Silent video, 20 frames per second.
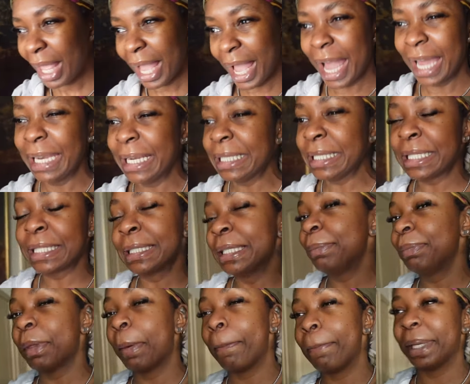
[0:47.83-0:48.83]
I didn't
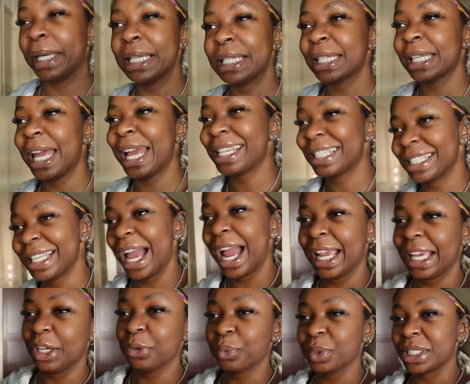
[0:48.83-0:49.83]
sleep the best last
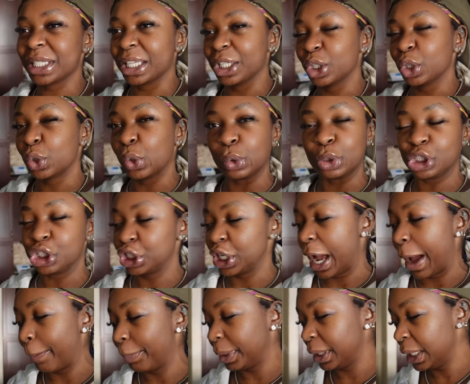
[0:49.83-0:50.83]
night. It was a little
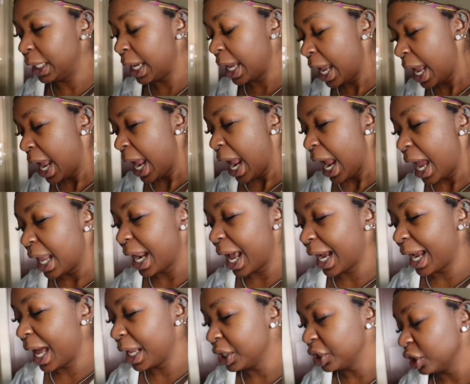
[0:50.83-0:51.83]
choppy. And I
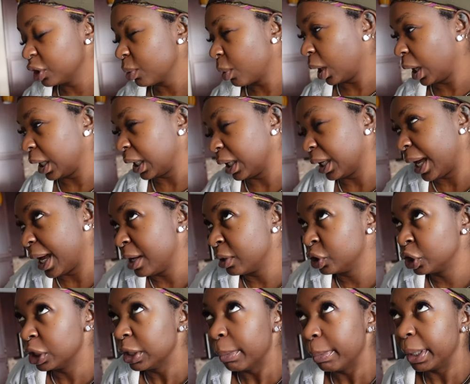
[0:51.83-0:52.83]
kind of just wanted to lounge
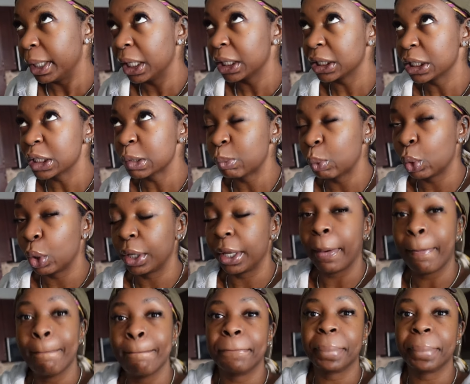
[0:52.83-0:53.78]
in the bed this morning.